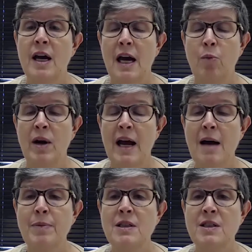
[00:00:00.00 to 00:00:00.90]
And what
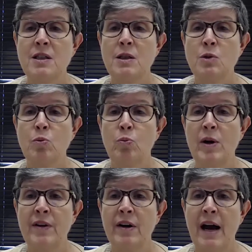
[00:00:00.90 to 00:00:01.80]
happens is
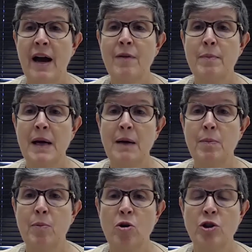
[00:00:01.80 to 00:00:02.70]
when they have a baby
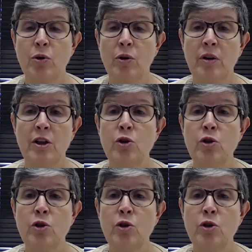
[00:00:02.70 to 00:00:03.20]
born too early,